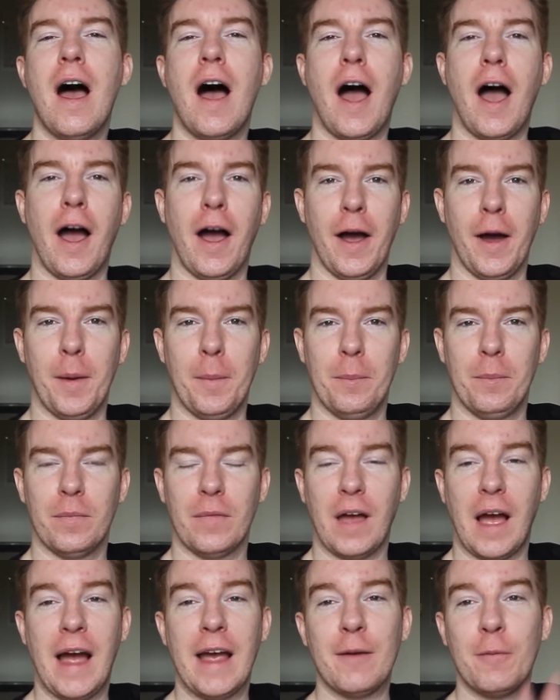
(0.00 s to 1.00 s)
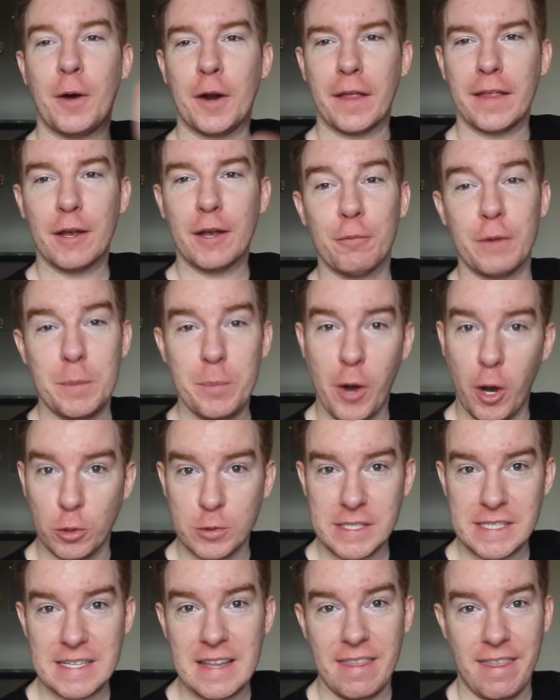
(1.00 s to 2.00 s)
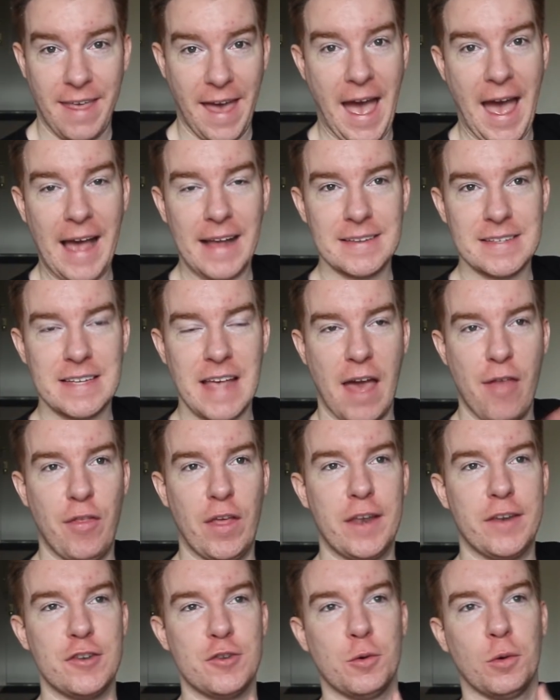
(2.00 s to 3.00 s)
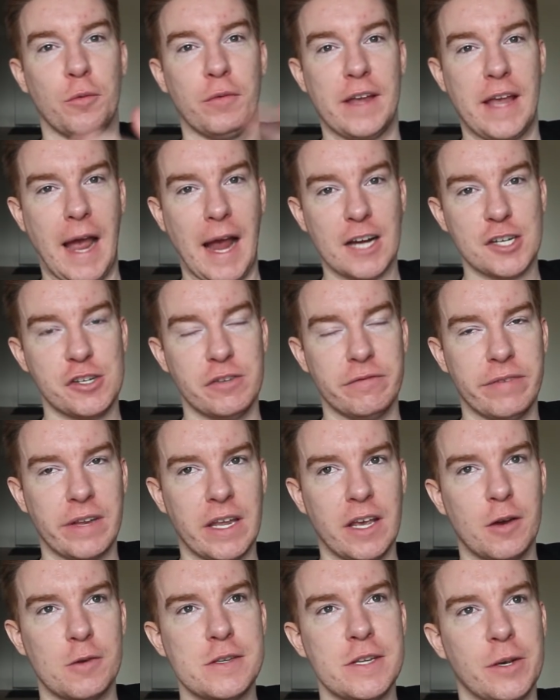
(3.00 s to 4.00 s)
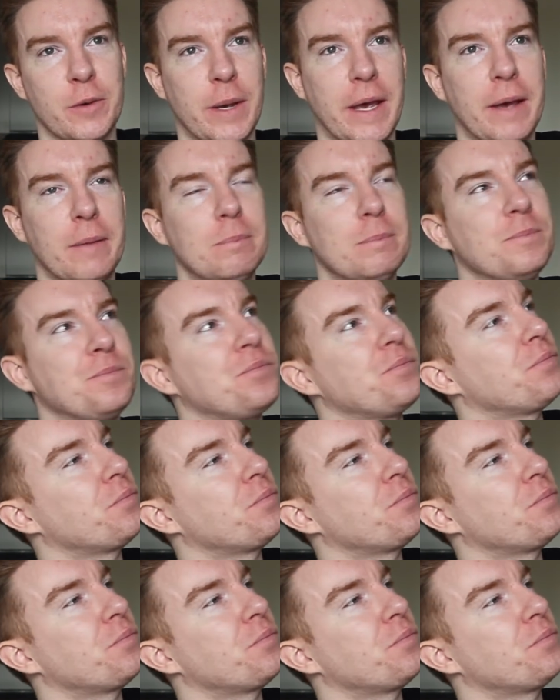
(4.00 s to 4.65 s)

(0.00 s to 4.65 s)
Um, I want repost that and then do a reaction video to it.